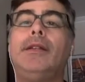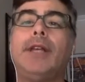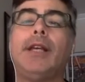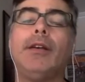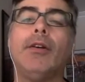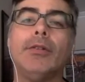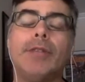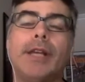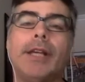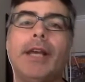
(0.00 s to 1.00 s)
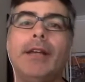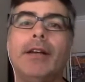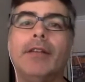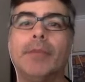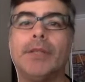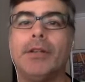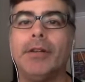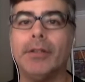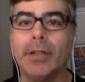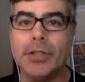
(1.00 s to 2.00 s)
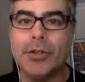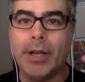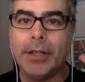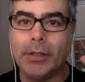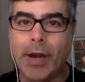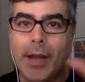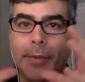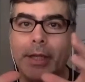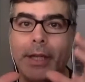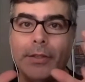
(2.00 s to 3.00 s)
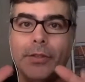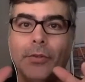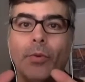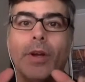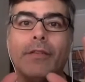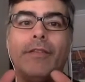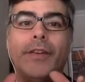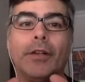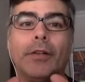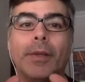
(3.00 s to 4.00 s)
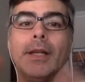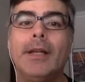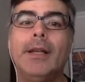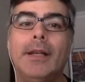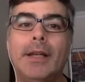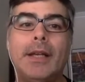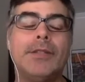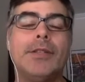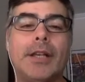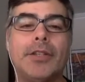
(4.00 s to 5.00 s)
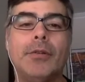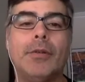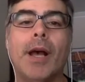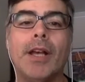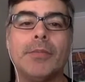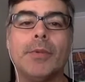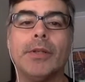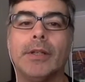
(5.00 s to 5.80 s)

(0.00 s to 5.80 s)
taking a whole decade of material and trying to cram it into one film is next to impossible.